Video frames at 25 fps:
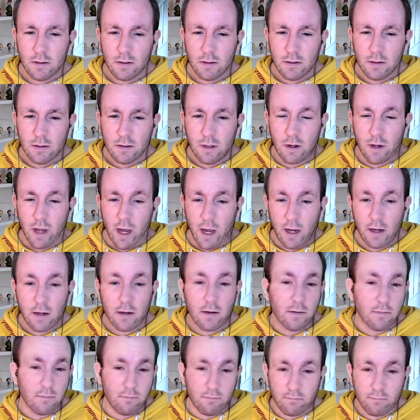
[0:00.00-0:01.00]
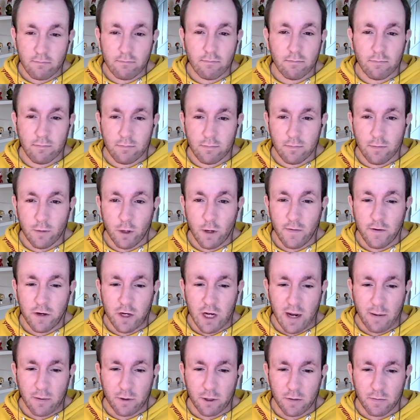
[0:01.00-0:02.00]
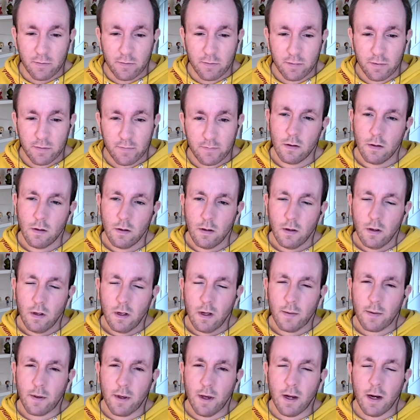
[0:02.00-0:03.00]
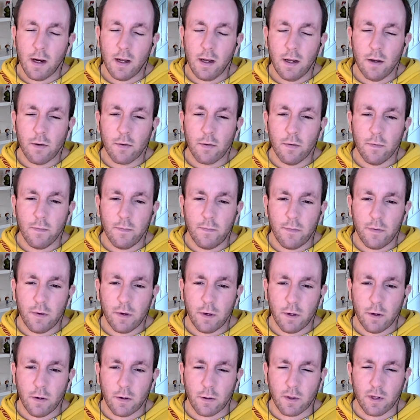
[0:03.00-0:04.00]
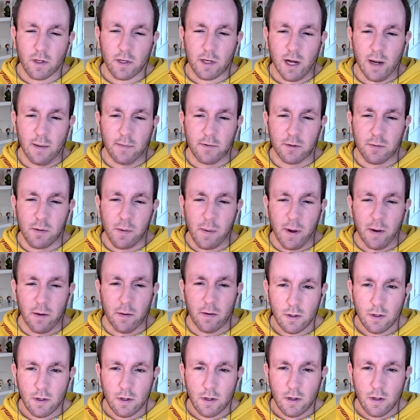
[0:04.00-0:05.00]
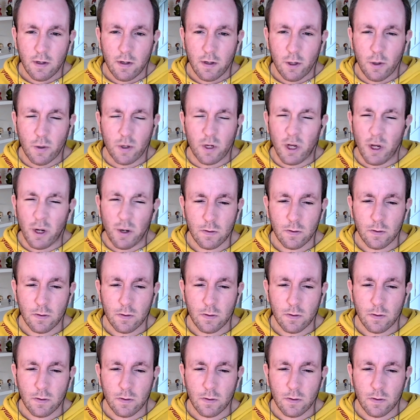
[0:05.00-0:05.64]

Okay, another time jump. I'm getting a little confused with the time jump about who's who.